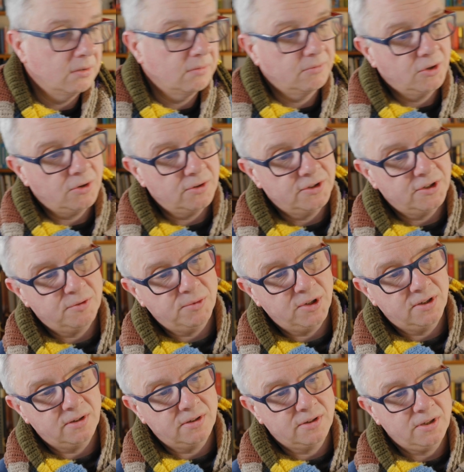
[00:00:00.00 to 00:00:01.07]
causes me
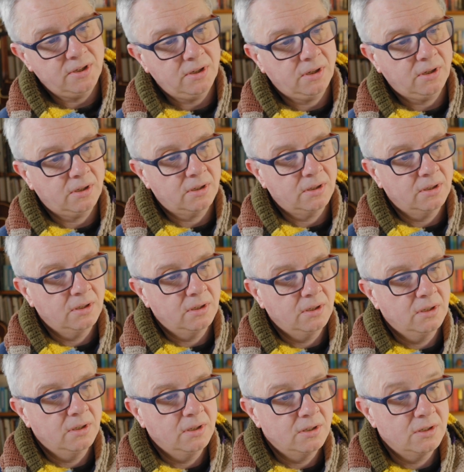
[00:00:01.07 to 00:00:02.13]
to seek
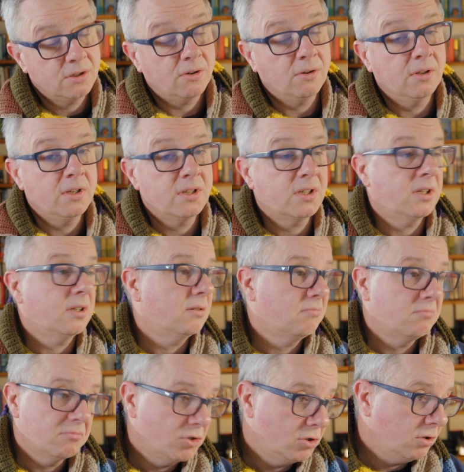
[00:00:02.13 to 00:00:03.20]
solace in
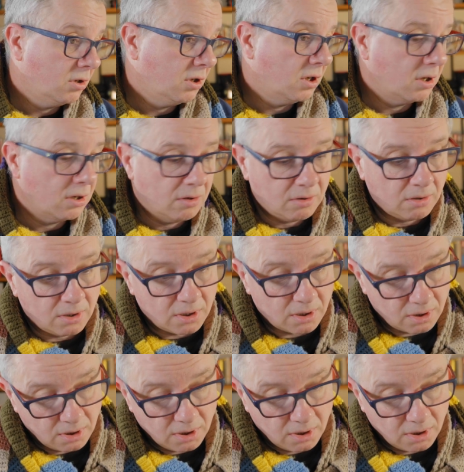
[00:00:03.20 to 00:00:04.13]
sugar or